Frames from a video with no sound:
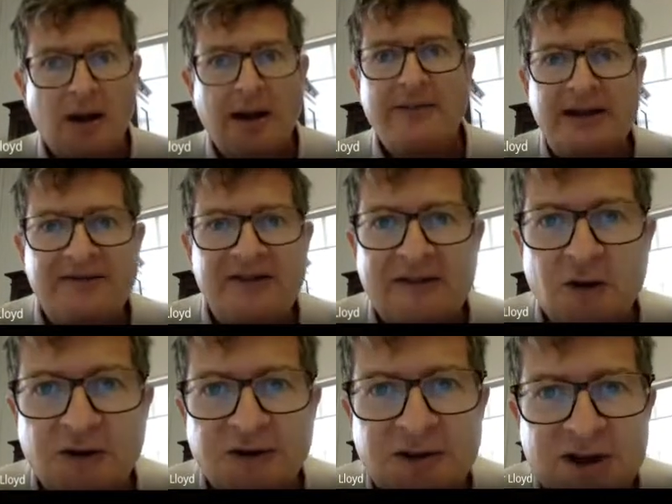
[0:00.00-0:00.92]
But if they've
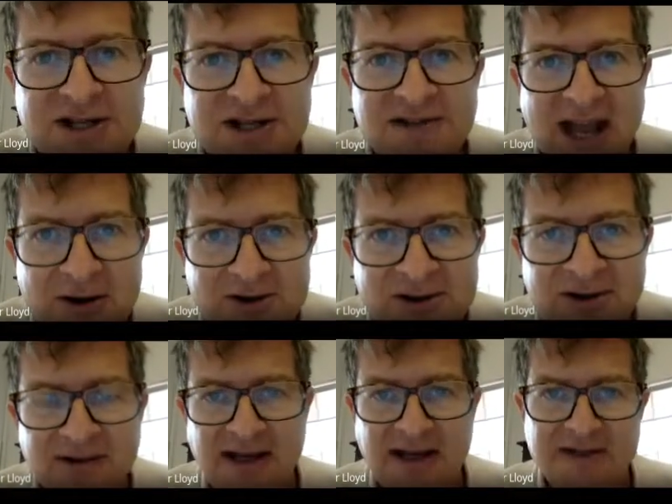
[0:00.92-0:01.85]
got 30,000
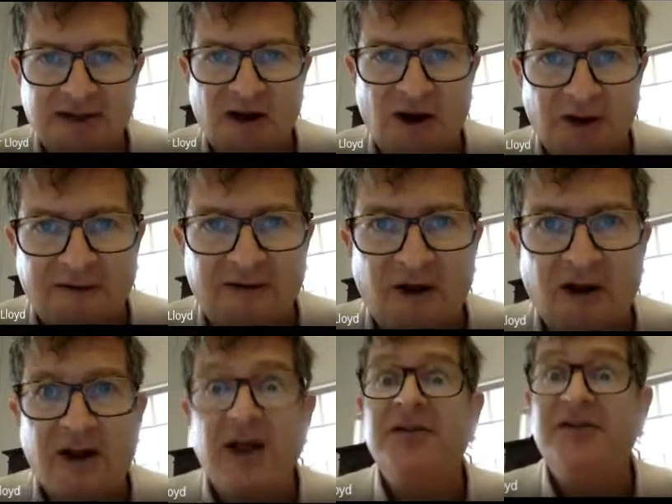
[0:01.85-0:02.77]
things on offer,
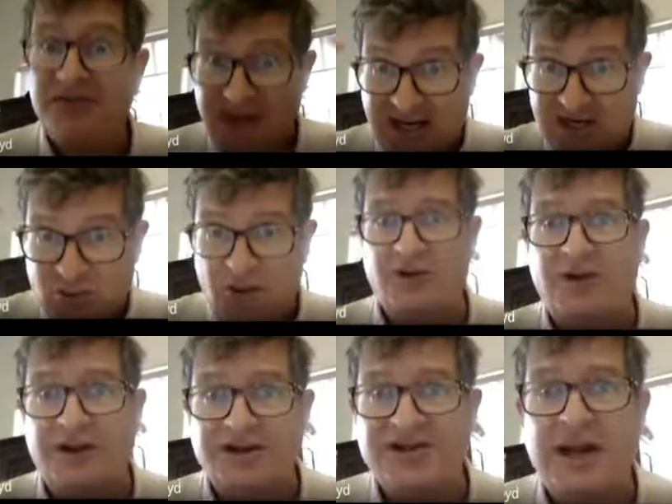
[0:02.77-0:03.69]
that's what you're
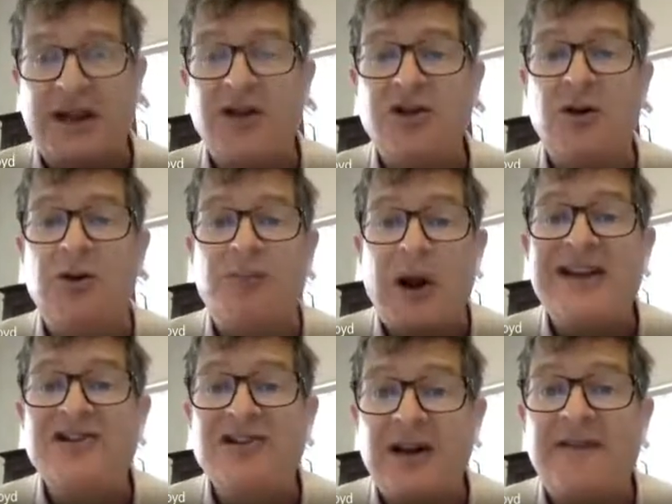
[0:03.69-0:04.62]
going to say, because your
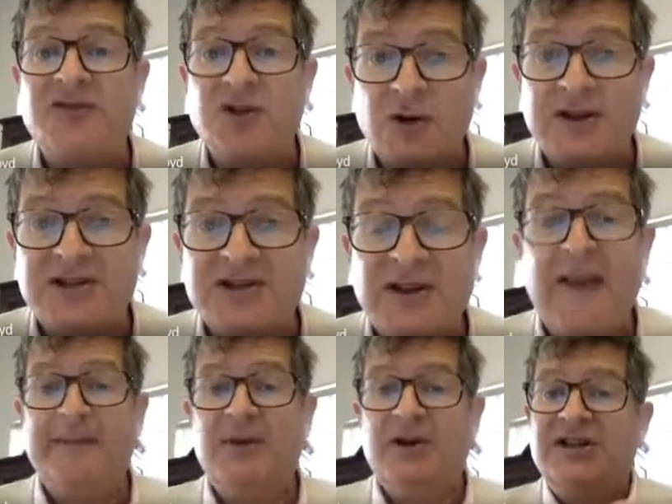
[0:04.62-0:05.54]
brains love choice.
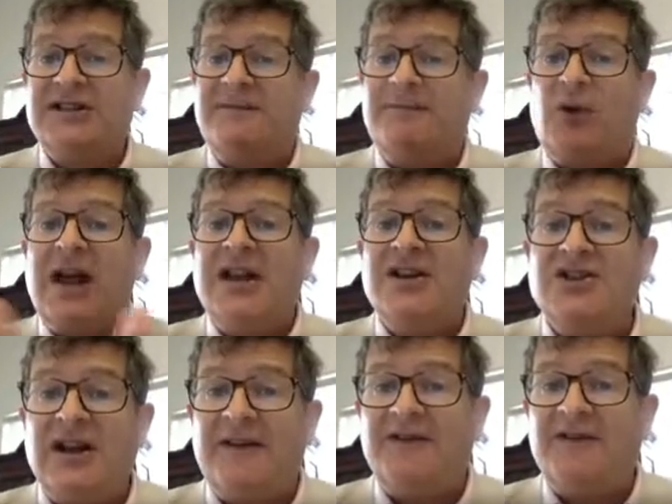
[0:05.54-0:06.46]
Because if brains
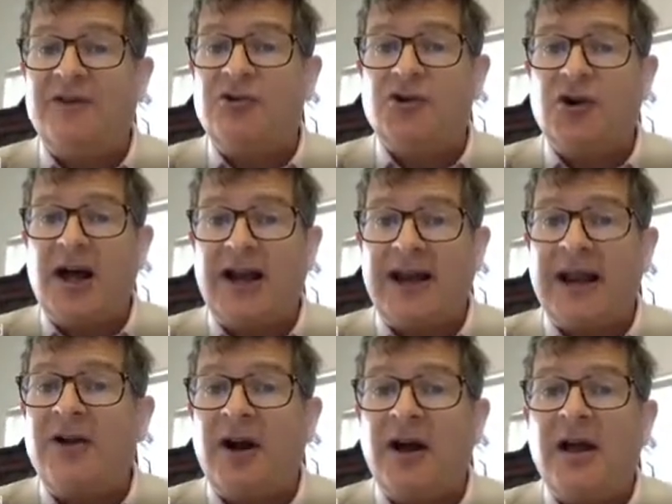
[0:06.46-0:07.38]
love through trial and
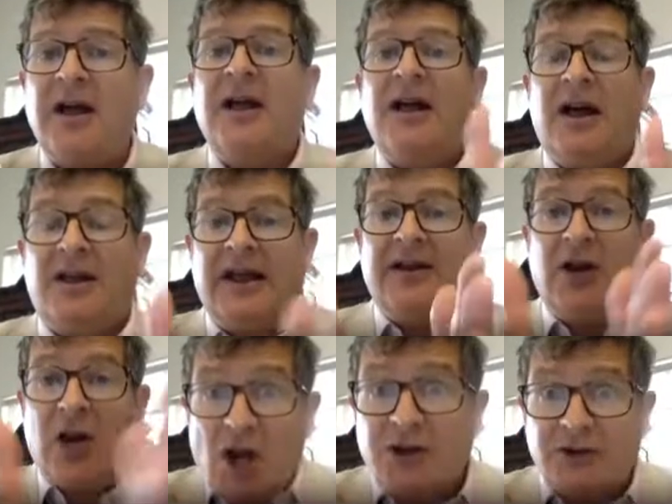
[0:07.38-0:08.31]
error, they
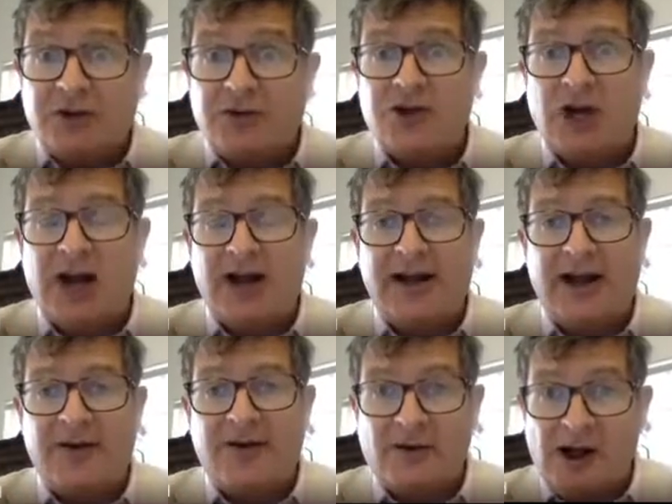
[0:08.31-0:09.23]
learn through trial and
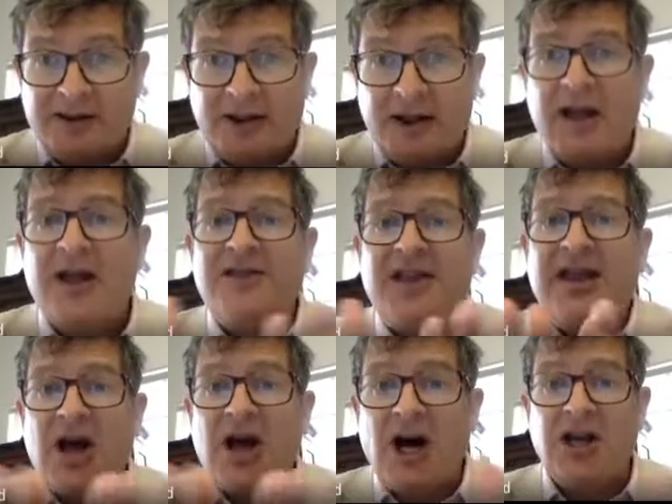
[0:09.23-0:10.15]
error, rather, they
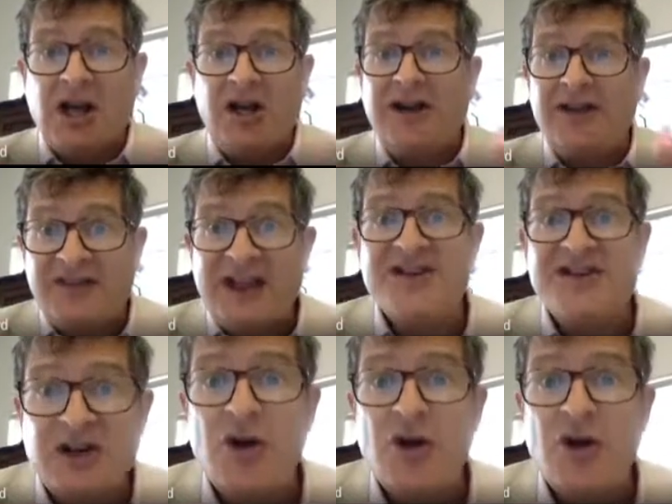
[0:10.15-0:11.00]
can't learn if there's no